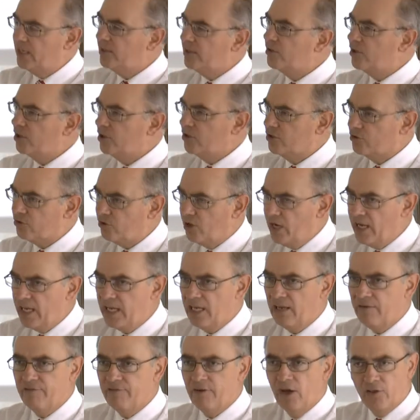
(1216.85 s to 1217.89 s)
the
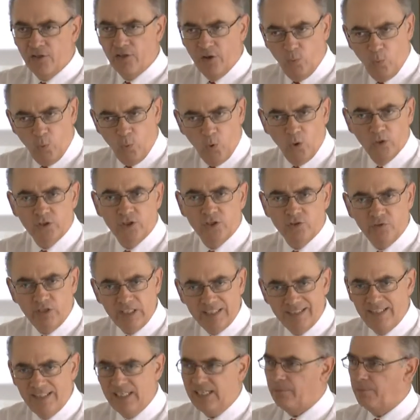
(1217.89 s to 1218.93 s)
grave, the watery
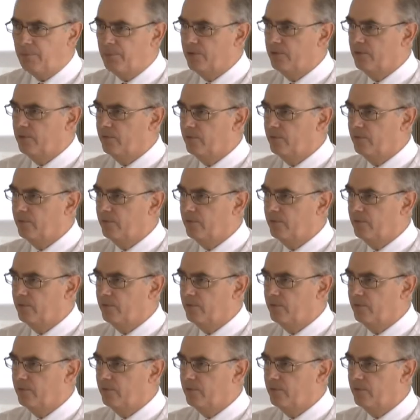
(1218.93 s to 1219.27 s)
deep.